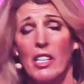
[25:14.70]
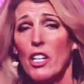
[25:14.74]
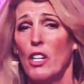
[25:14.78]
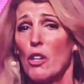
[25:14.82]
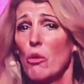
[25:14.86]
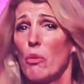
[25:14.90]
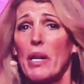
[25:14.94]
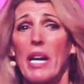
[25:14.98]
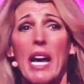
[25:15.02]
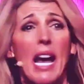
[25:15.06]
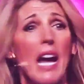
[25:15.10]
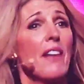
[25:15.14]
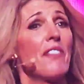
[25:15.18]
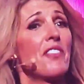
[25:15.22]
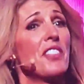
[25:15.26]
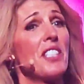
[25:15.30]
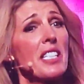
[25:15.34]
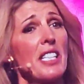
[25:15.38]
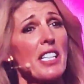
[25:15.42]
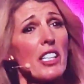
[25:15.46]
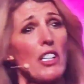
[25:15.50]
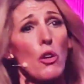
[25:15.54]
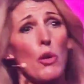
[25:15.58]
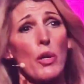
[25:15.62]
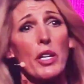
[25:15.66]
We have to
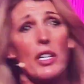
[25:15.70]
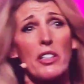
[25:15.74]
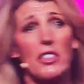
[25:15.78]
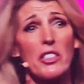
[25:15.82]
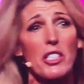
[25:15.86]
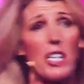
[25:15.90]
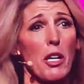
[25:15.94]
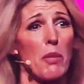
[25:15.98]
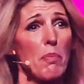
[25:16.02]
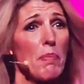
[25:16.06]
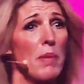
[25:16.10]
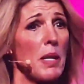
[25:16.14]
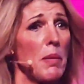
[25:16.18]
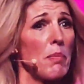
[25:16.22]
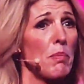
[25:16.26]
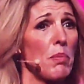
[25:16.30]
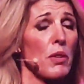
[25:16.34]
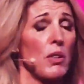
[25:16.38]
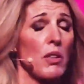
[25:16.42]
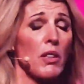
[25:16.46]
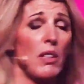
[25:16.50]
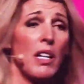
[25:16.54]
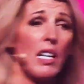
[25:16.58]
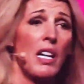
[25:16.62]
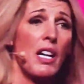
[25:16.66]
get oils on
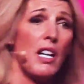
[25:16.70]
people.